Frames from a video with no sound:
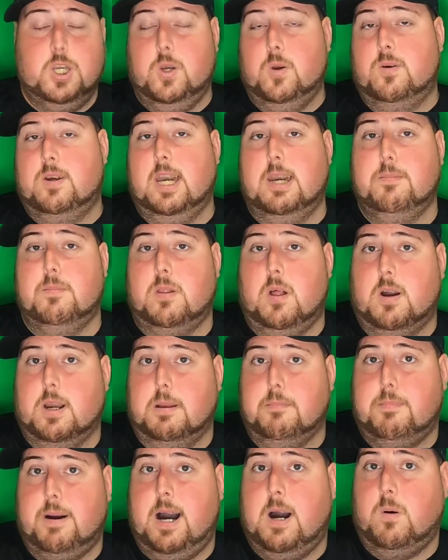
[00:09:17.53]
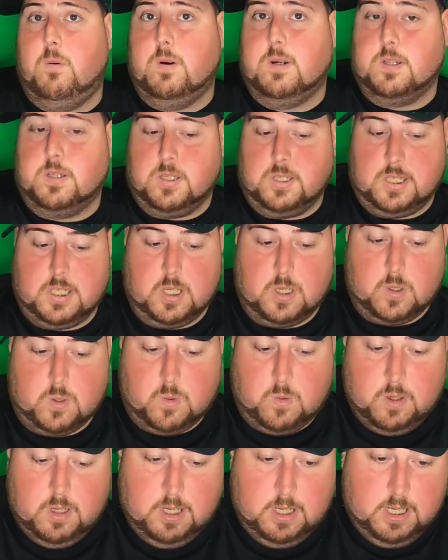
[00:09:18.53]
you came along and bought one.
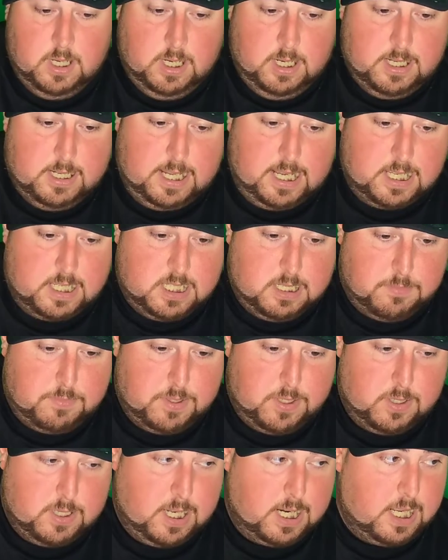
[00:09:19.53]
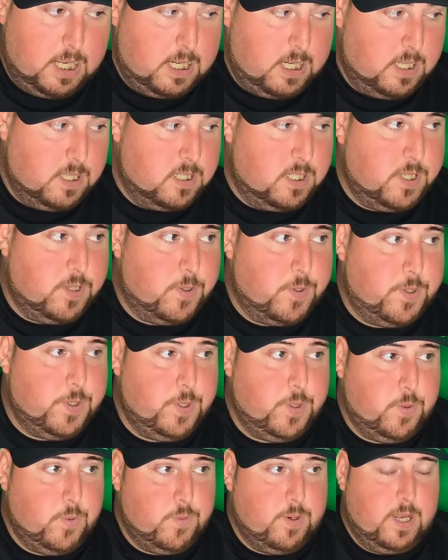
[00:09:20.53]
So that's something you got to consider
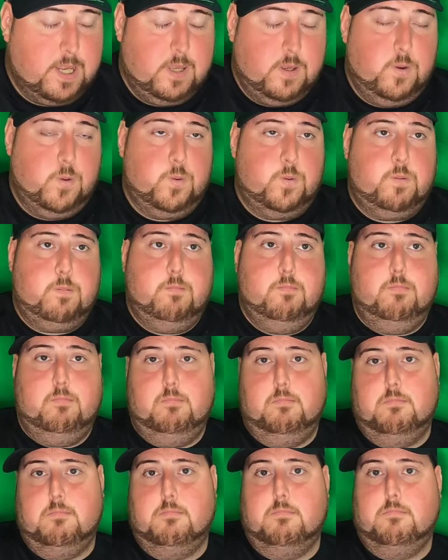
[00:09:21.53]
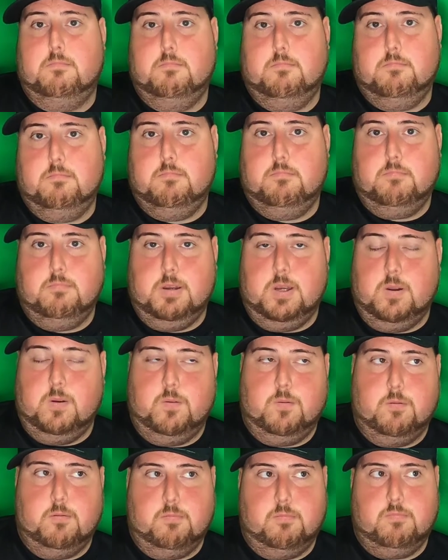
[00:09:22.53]
too, that
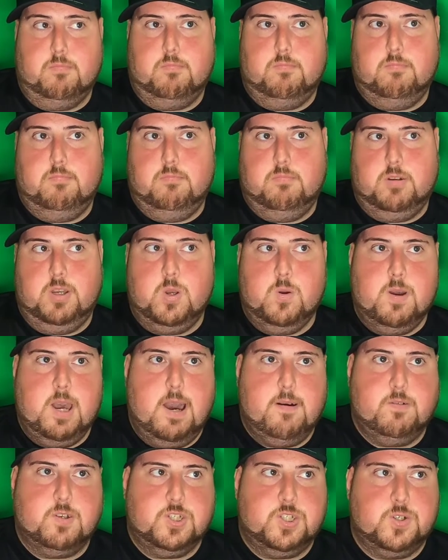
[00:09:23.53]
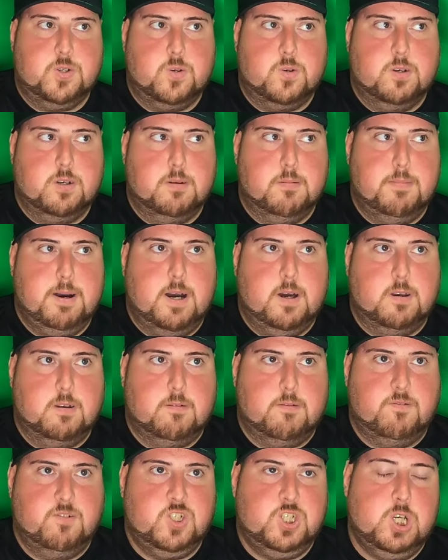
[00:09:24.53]
you do have a certain
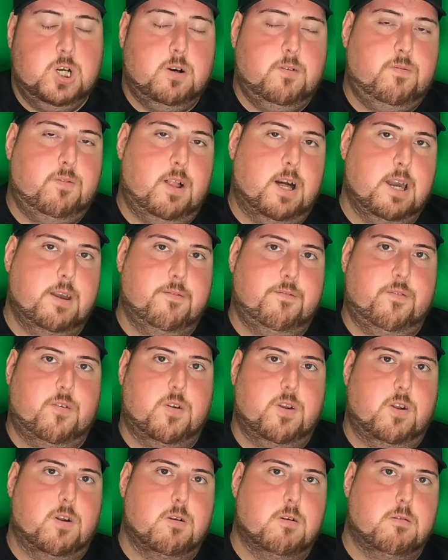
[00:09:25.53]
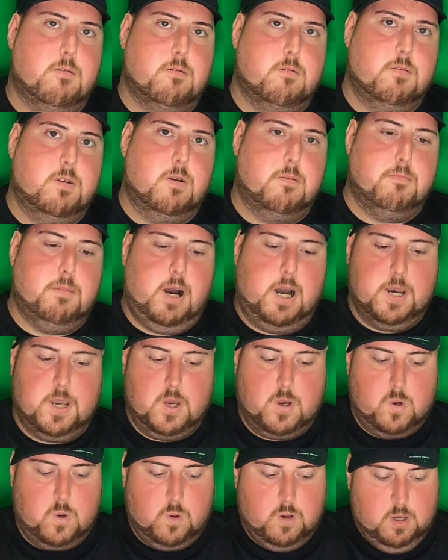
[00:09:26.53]
amount of shelf life for your
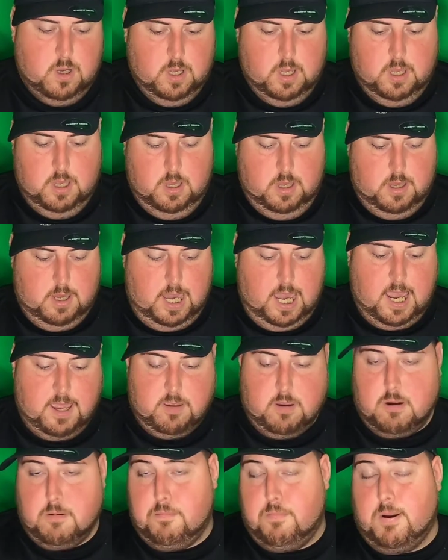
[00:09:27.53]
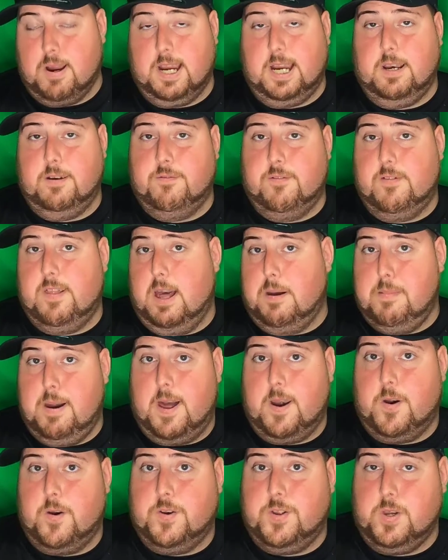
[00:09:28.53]
mono and your braid, for that
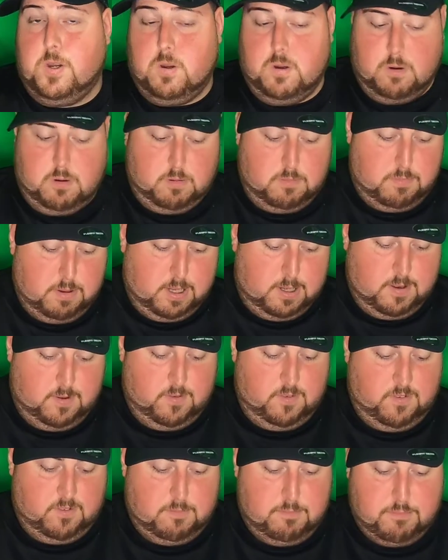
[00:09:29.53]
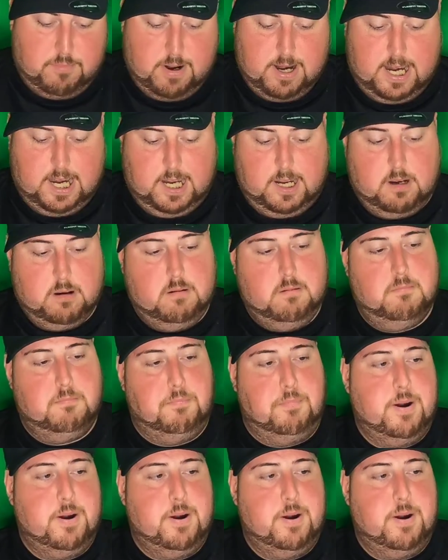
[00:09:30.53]
matter too, because braid